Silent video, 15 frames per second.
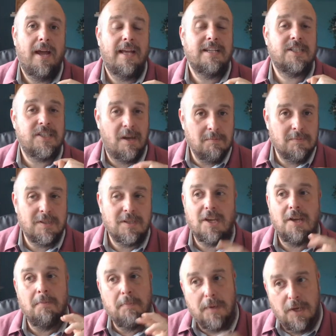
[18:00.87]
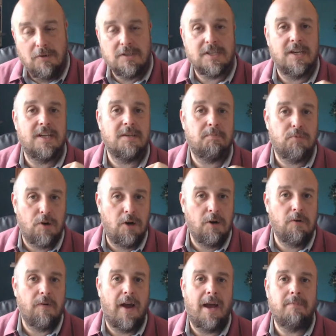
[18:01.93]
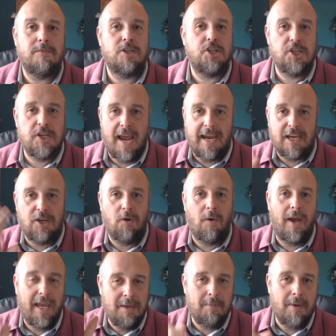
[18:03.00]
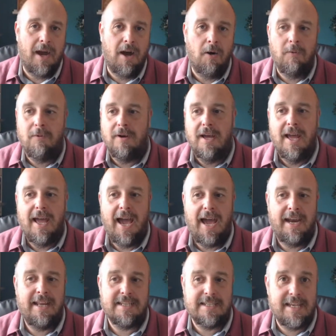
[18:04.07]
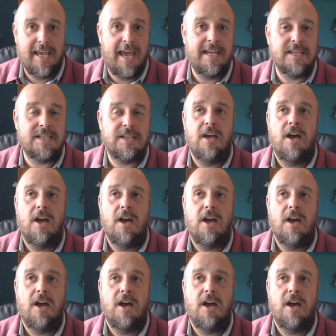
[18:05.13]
some computer programs check your email and it says,